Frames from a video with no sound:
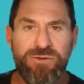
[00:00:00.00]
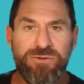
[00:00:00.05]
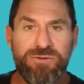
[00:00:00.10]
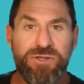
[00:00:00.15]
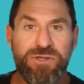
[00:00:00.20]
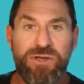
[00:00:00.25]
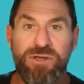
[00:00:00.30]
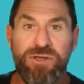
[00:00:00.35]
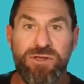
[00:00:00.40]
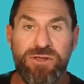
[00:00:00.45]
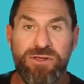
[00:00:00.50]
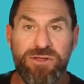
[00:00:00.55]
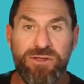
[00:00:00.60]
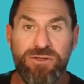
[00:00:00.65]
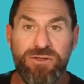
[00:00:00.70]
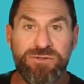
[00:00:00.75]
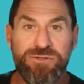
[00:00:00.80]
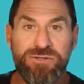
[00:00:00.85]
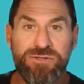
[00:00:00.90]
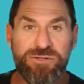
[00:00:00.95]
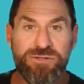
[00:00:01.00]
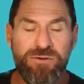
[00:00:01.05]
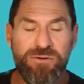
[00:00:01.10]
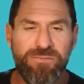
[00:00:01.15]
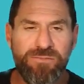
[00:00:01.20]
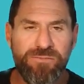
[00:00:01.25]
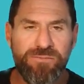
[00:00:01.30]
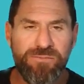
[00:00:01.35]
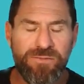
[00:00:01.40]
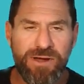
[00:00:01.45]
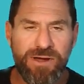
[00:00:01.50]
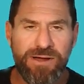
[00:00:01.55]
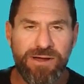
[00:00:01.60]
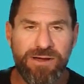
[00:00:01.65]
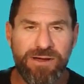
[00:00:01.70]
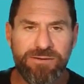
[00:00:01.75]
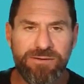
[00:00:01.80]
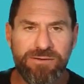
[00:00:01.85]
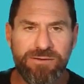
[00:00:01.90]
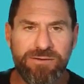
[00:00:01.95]
uses them
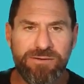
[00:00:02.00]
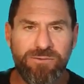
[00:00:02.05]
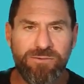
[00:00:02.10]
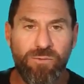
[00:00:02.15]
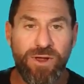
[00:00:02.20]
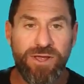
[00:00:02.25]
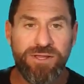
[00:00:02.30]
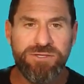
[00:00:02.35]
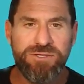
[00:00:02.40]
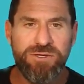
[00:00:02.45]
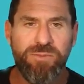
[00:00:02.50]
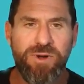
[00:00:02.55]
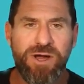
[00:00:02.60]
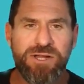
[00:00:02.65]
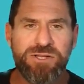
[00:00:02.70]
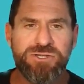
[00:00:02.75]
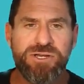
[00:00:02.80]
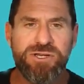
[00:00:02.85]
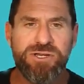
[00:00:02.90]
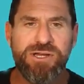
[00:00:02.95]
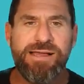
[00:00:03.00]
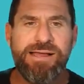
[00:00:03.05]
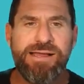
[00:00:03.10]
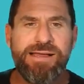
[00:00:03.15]
way too much.